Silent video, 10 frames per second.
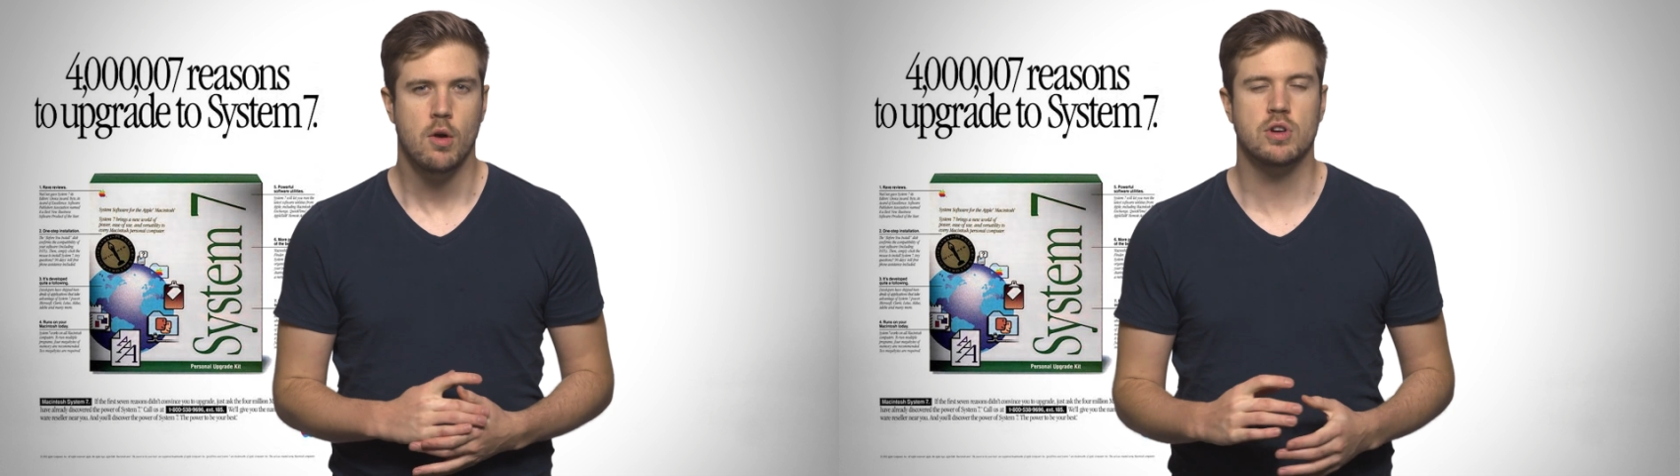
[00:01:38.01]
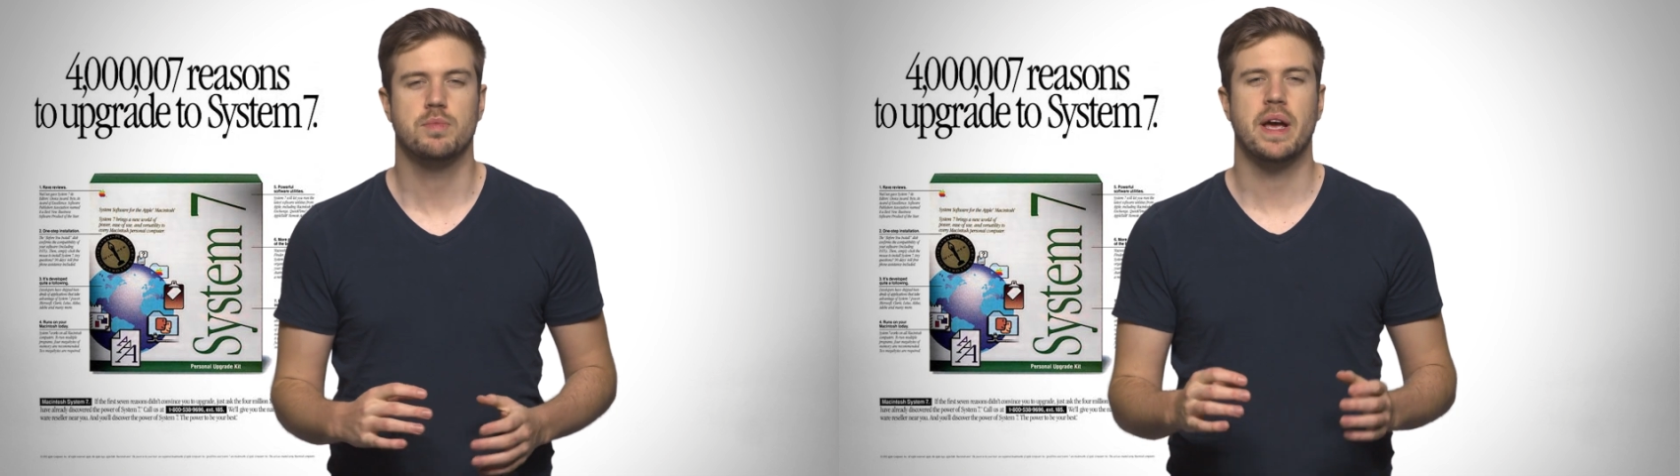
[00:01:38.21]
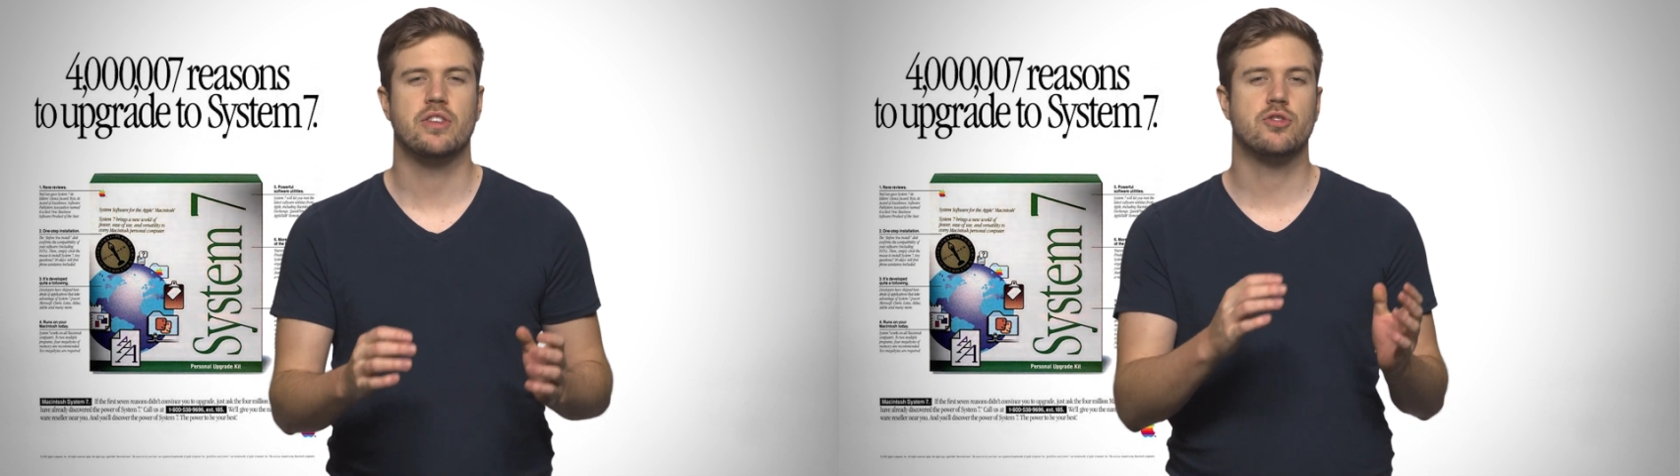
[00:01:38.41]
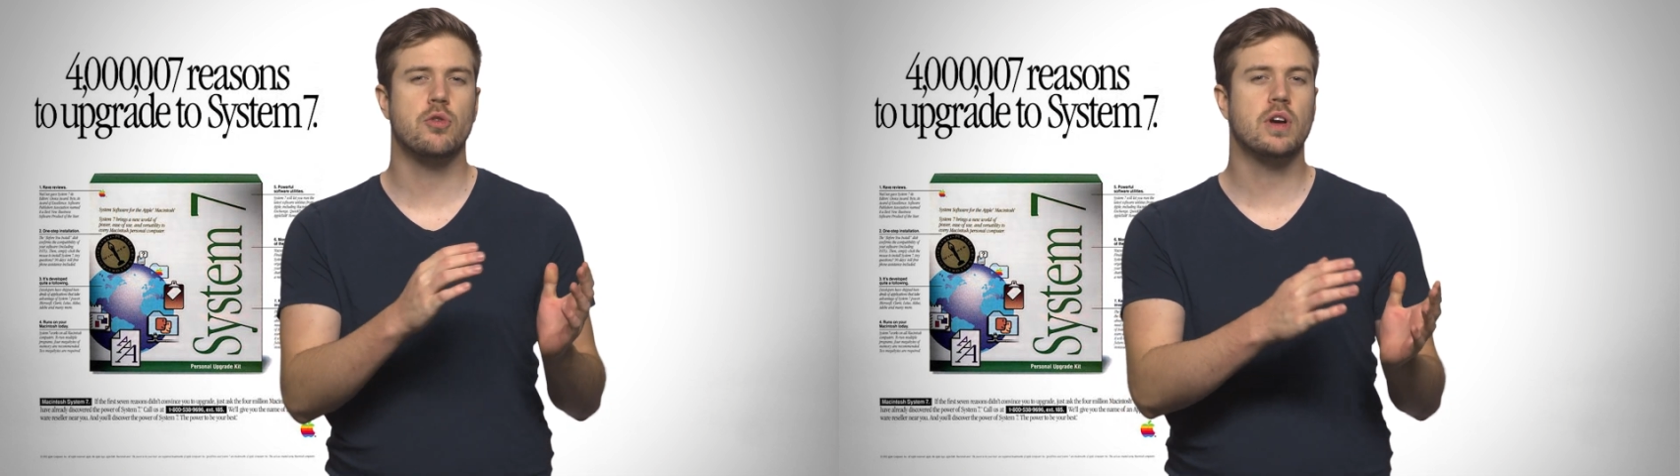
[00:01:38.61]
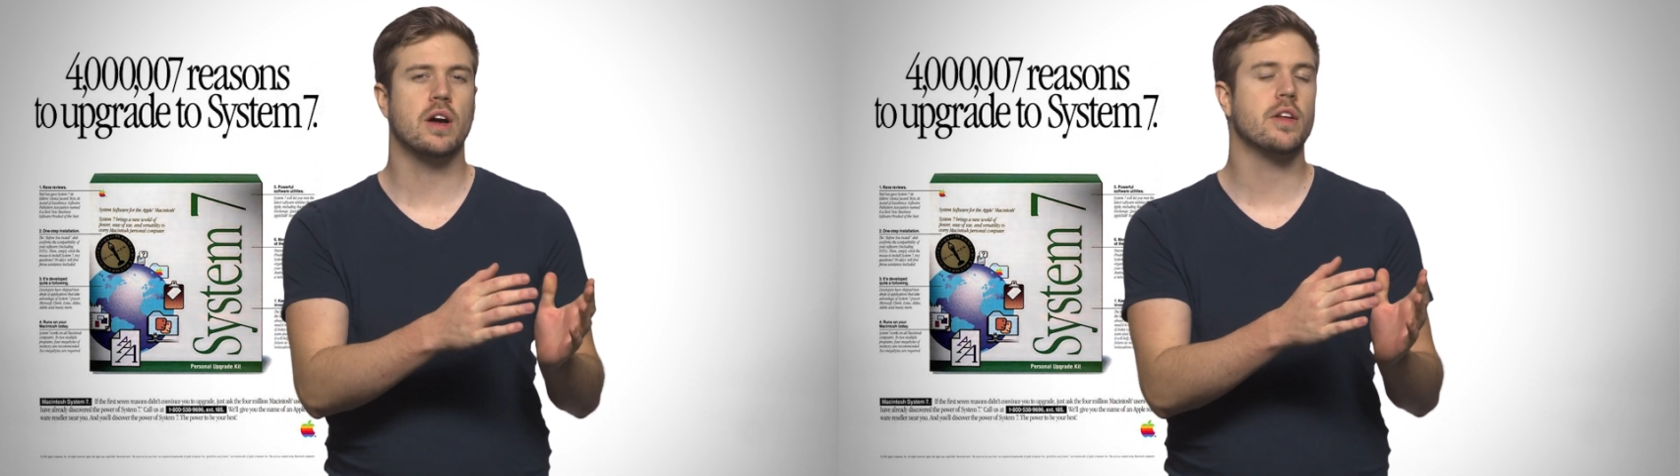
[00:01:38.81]
which made
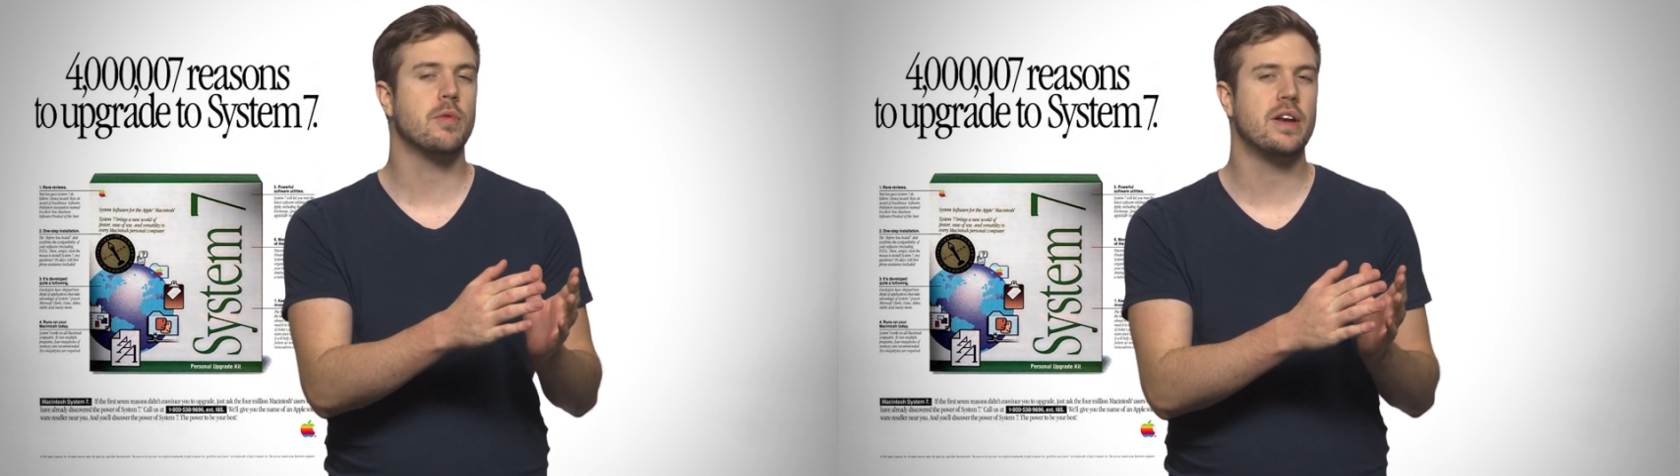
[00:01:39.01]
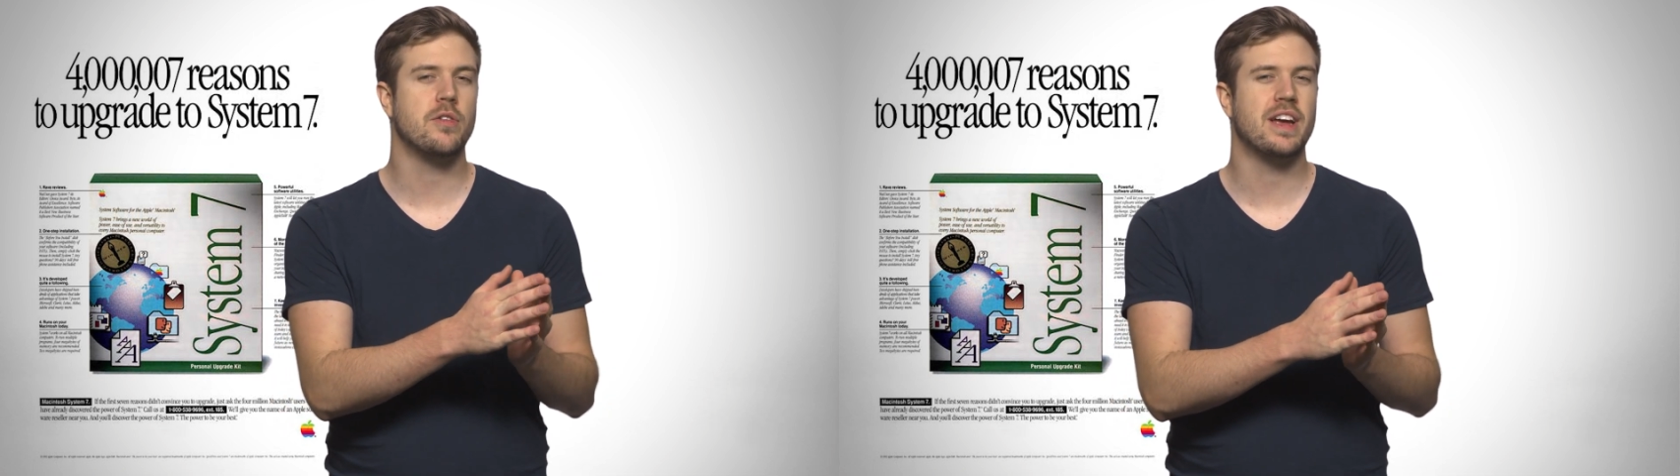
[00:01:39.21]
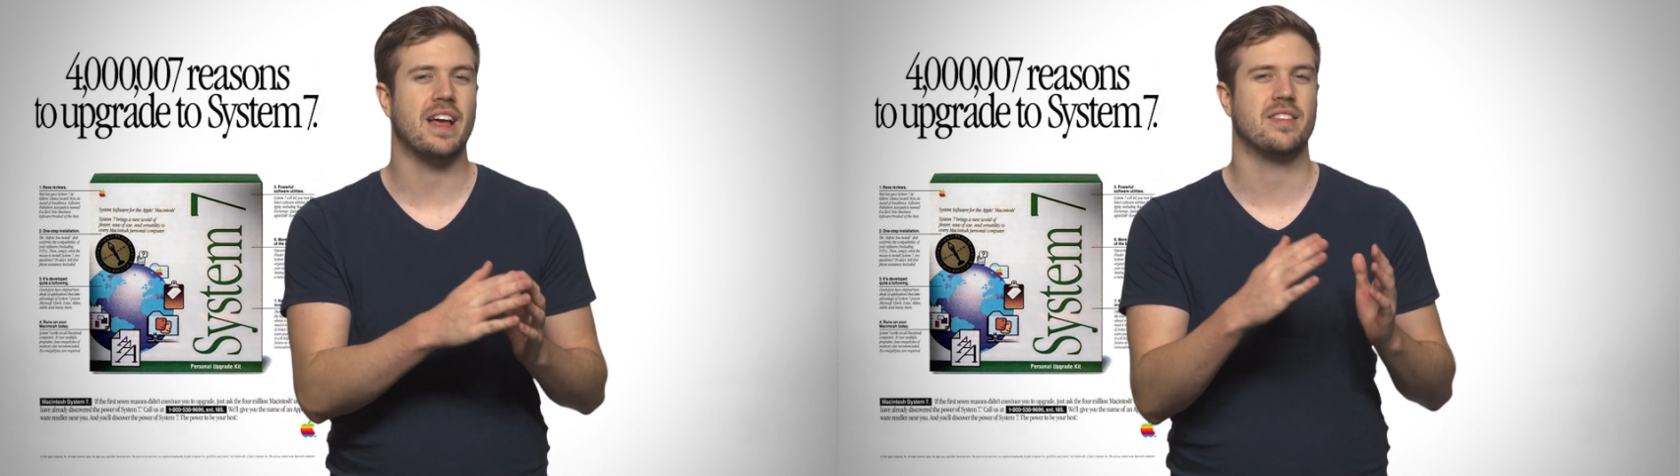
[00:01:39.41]
true color rendering a